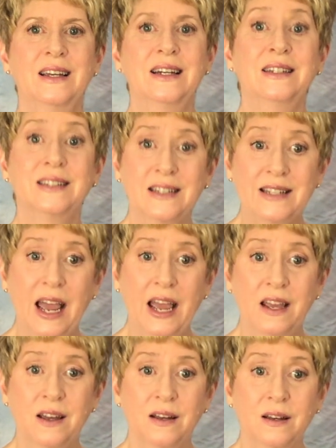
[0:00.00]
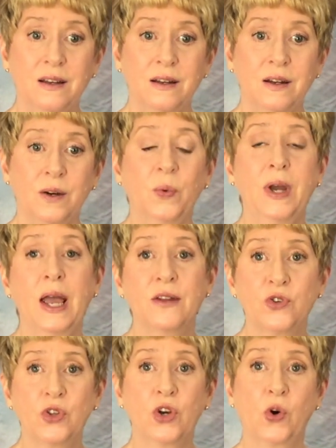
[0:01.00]
Today, we
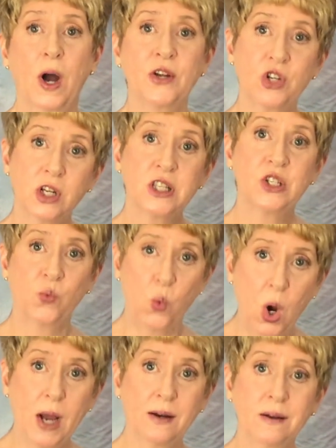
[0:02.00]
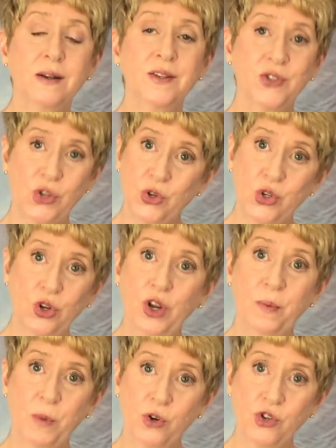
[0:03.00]
answered the questions, what is social
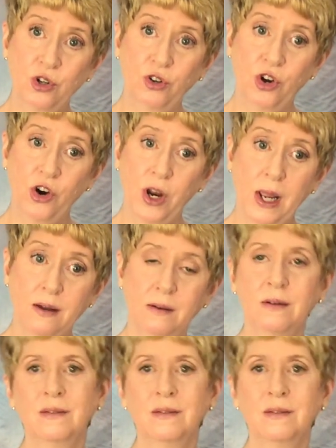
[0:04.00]
emotional learning